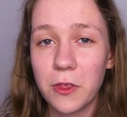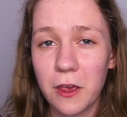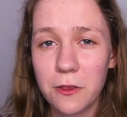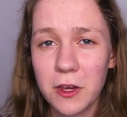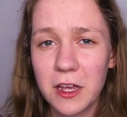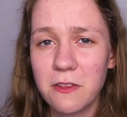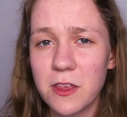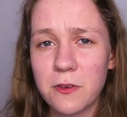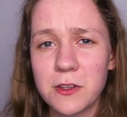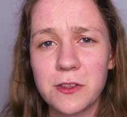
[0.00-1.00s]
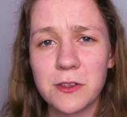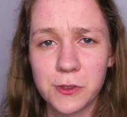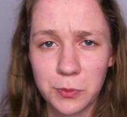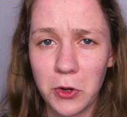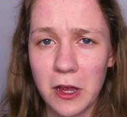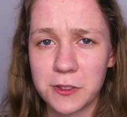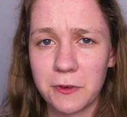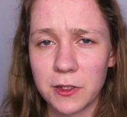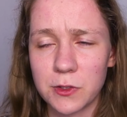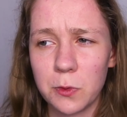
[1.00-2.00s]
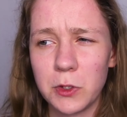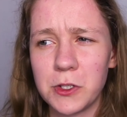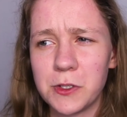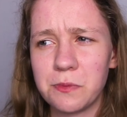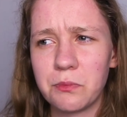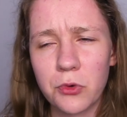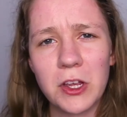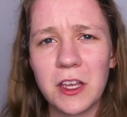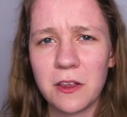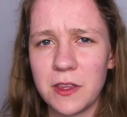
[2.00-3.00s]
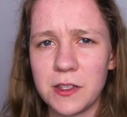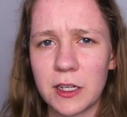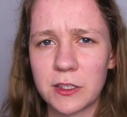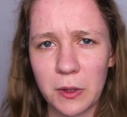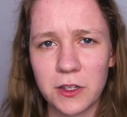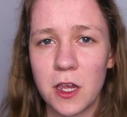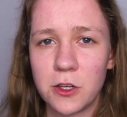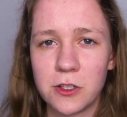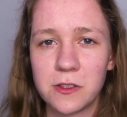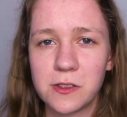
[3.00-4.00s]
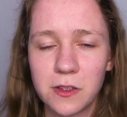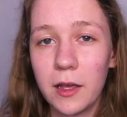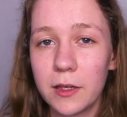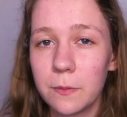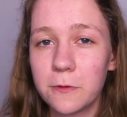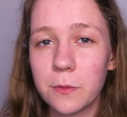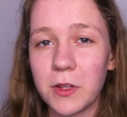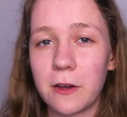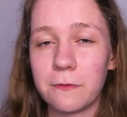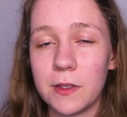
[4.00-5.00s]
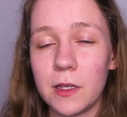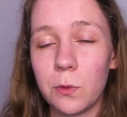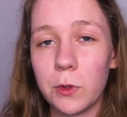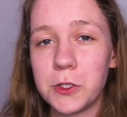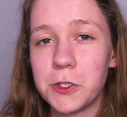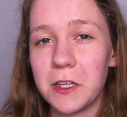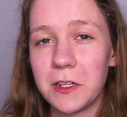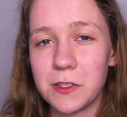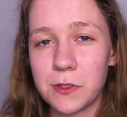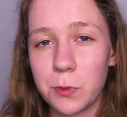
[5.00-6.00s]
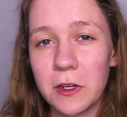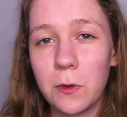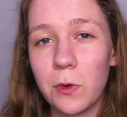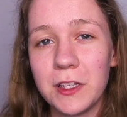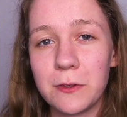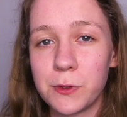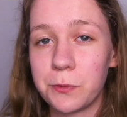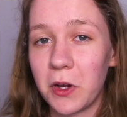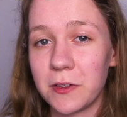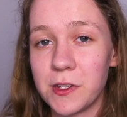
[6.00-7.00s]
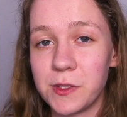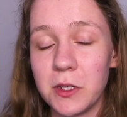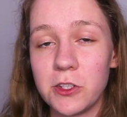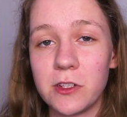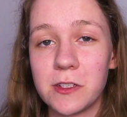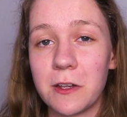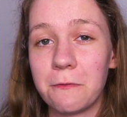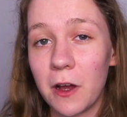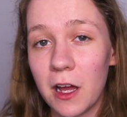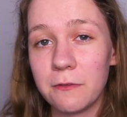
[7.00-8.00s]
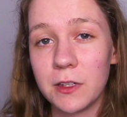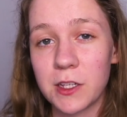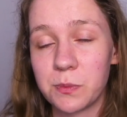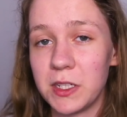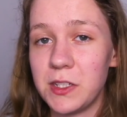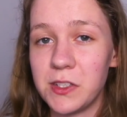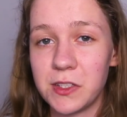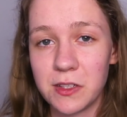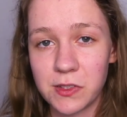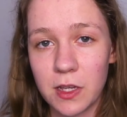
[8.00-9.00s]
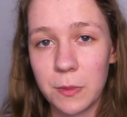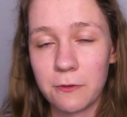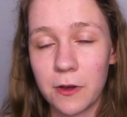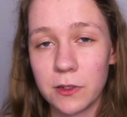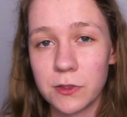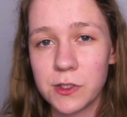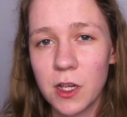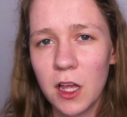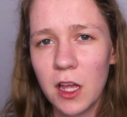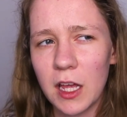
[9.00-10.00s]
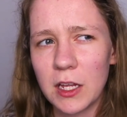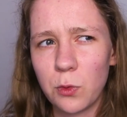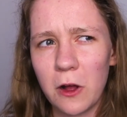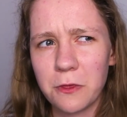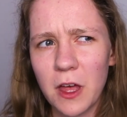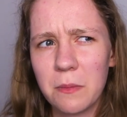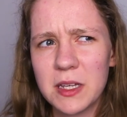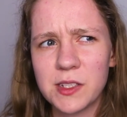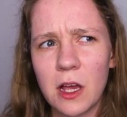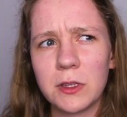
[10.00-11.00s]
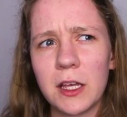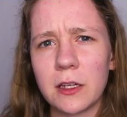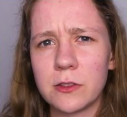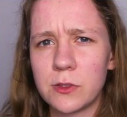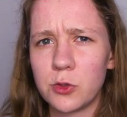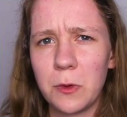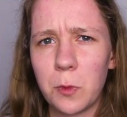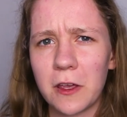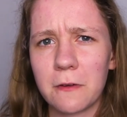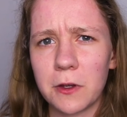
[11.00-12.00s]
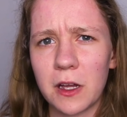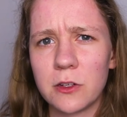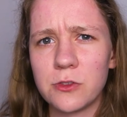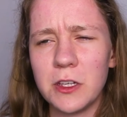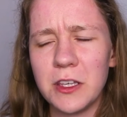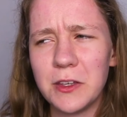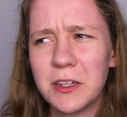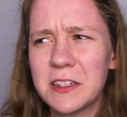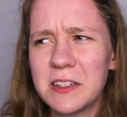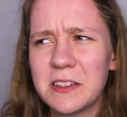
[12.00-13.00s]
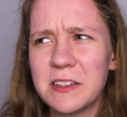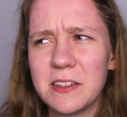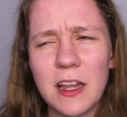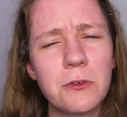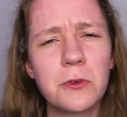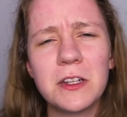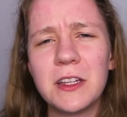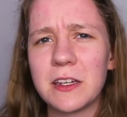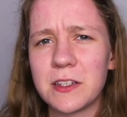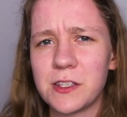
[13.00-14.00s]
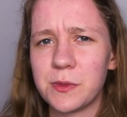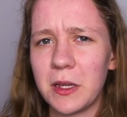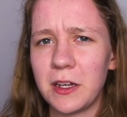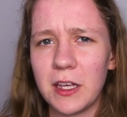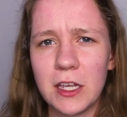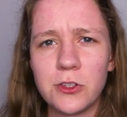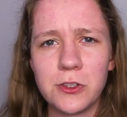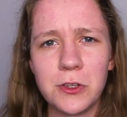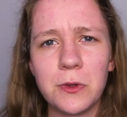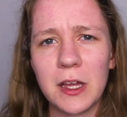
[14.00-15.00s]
the other hand, there is the surprise factor, which is breaking these expectations. I come from Latvia, which in its 21 years of participation has had 5 last places in the semifinals, and while that may sound like a train wreck of a country, you can never really anticipate each new